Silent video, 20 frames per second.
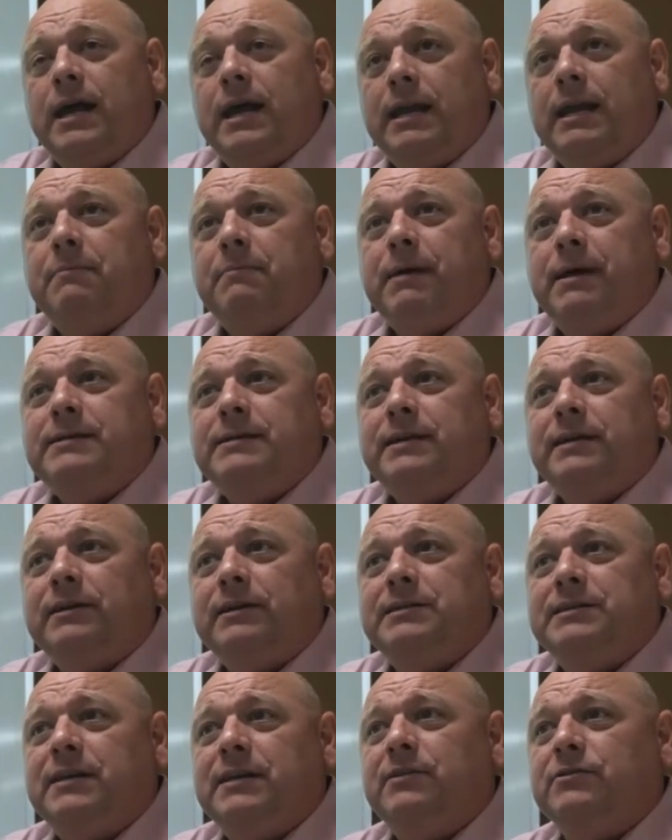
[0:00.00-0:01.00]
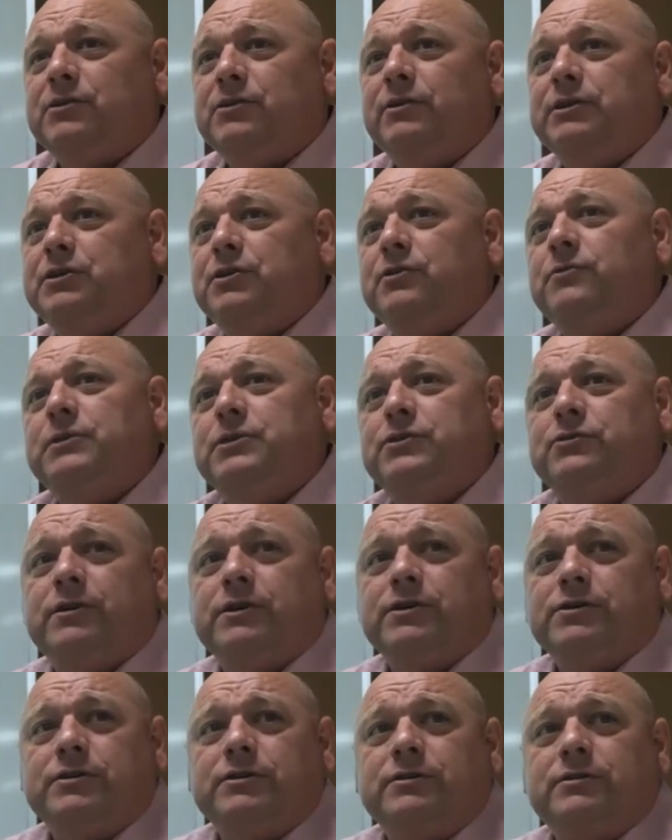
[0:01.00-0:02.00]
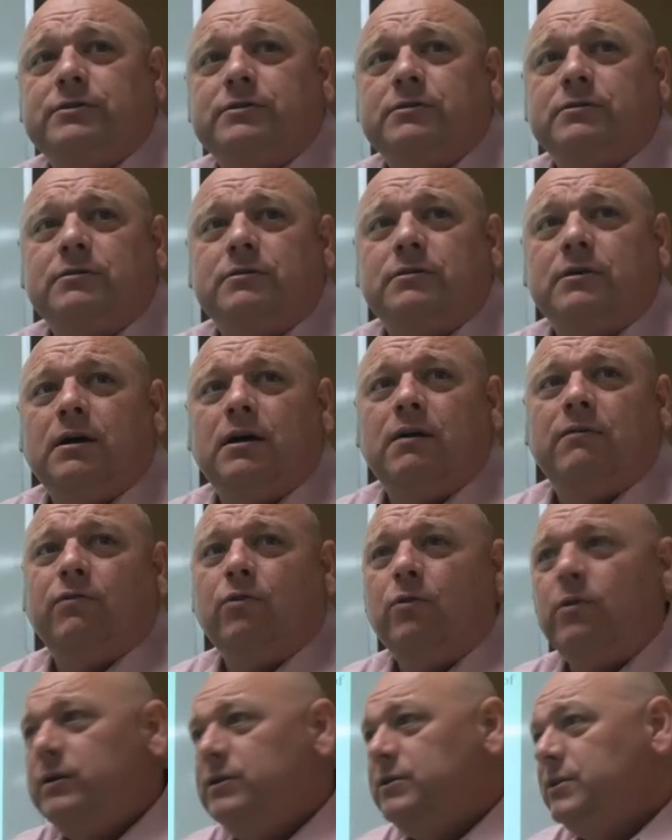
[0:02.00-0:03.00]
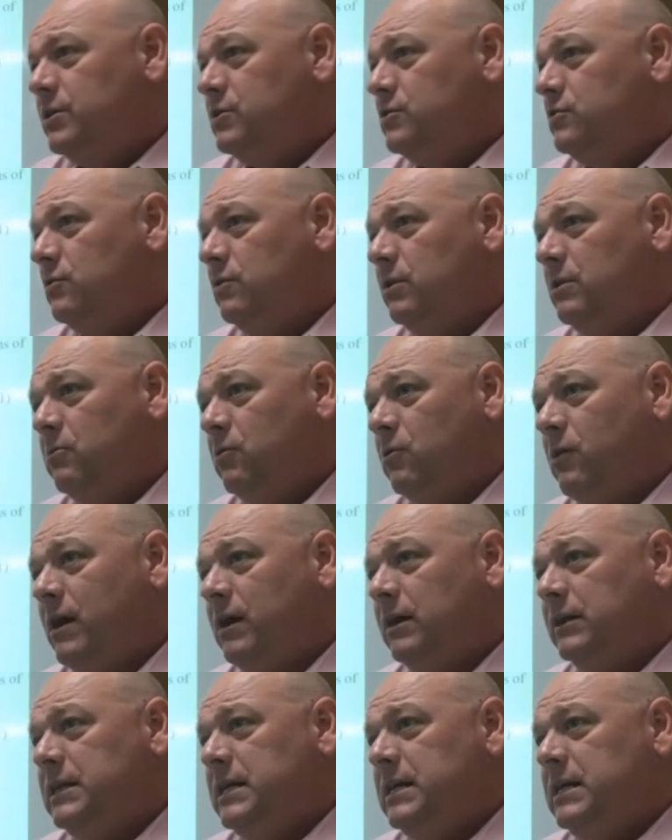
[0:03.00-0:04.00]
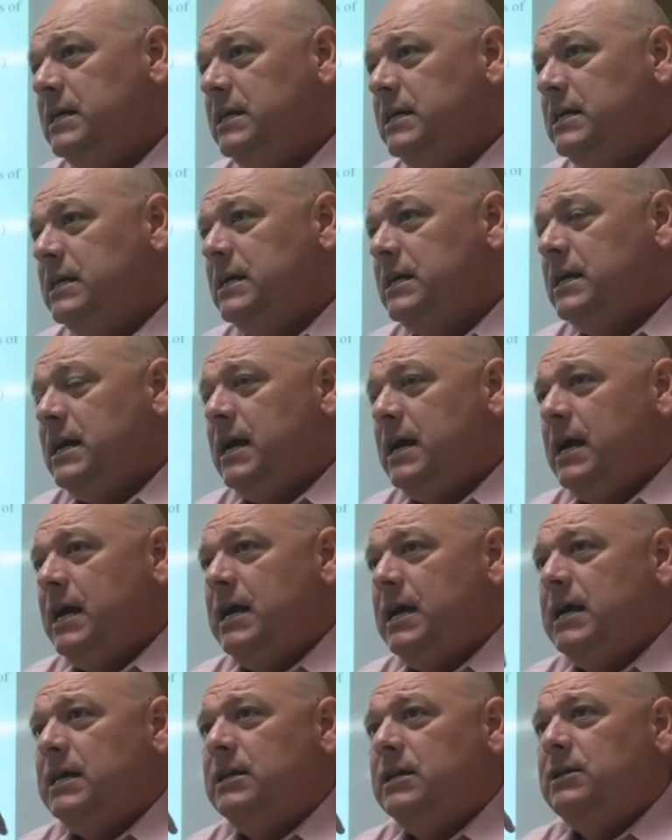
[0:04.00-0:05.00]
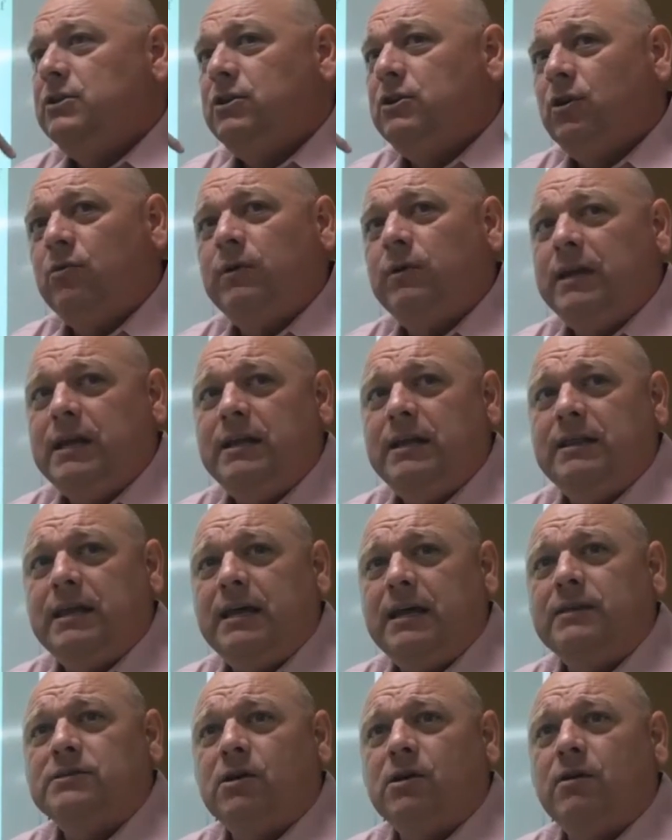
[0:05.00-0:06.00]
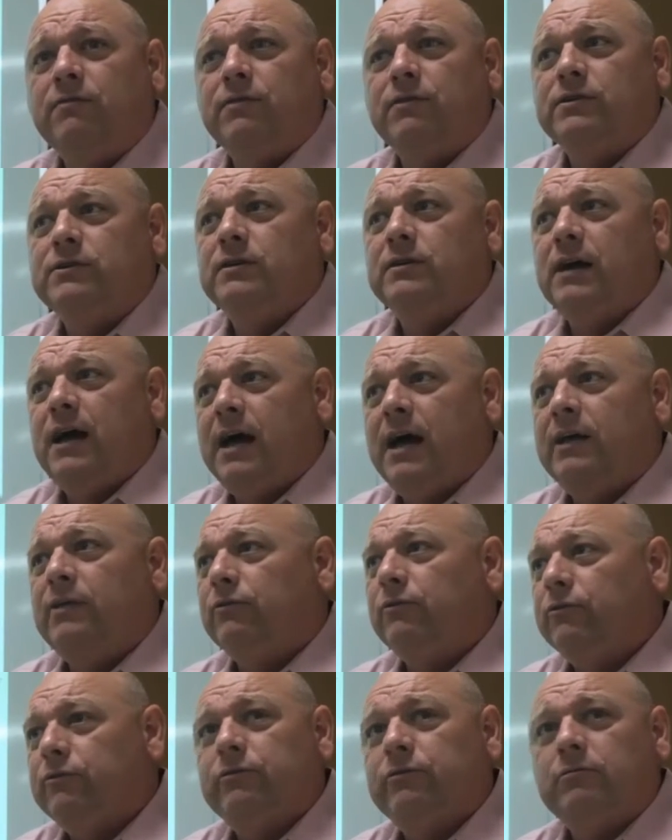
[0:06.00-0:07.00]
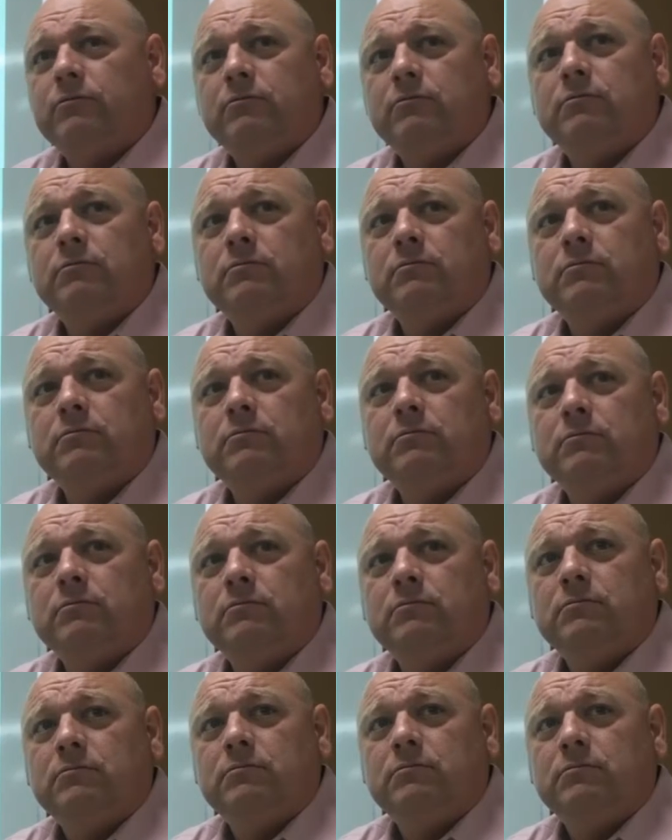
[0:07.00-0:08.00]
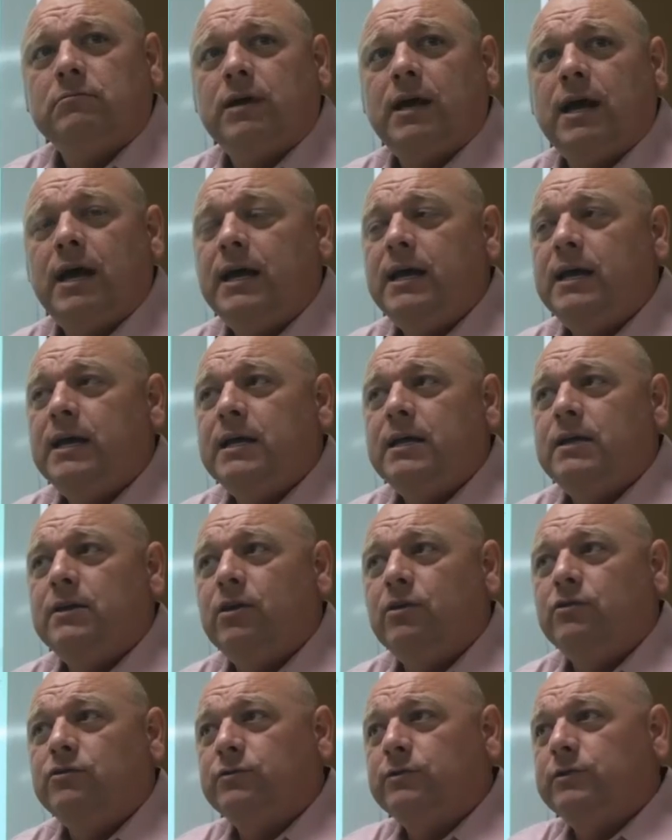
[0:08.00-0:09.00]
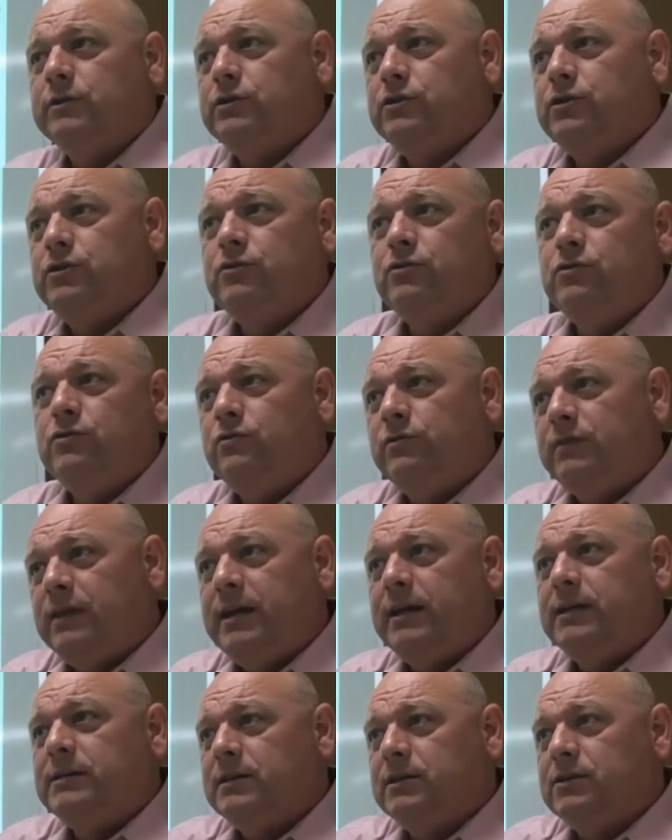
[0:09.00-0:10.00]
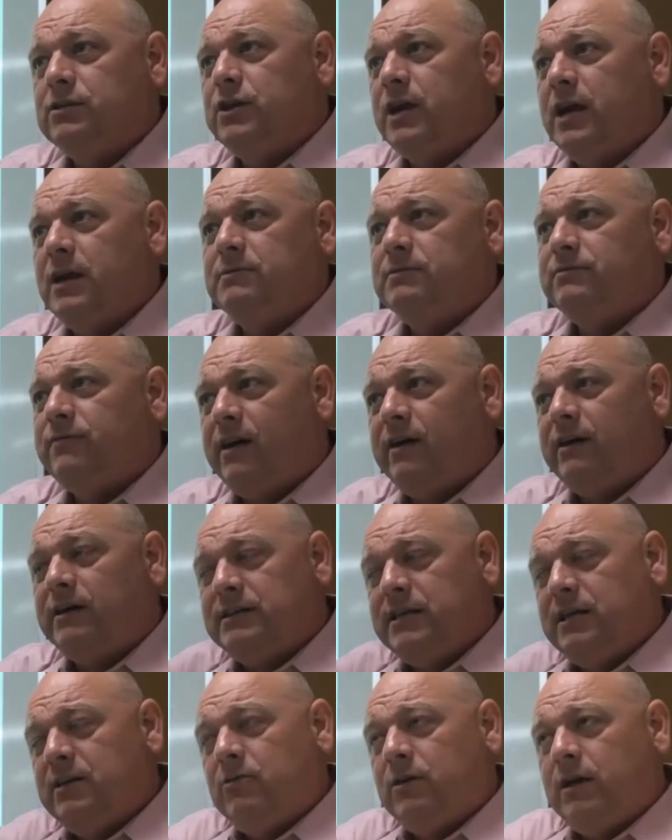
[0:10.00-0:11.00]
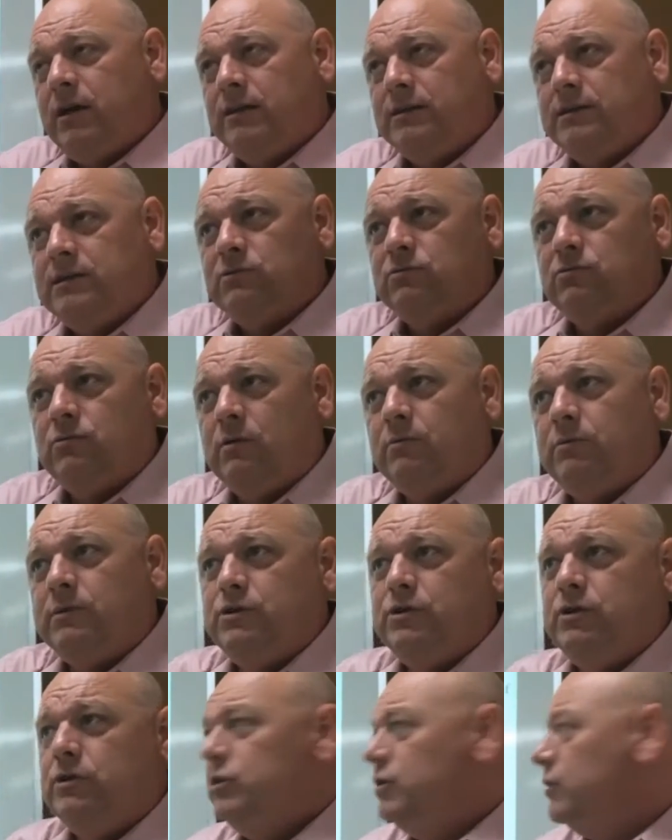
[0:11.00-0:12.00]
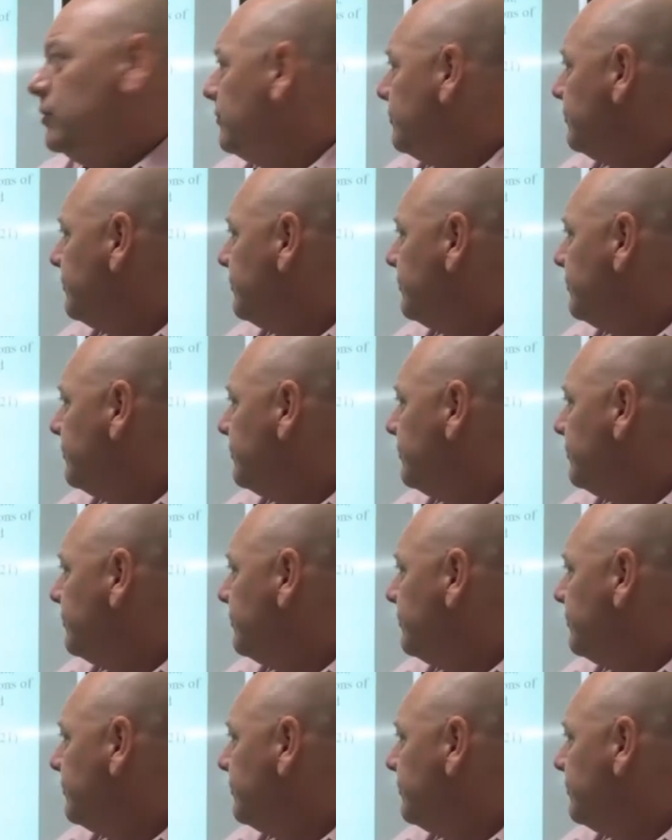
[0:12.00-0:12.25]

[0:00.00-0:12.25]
And they basically said there's only two restrictions avoid sexual immorality and don't eat things offered to idols. Okay? Those were the two things that James finally said, okay, this is what we should do.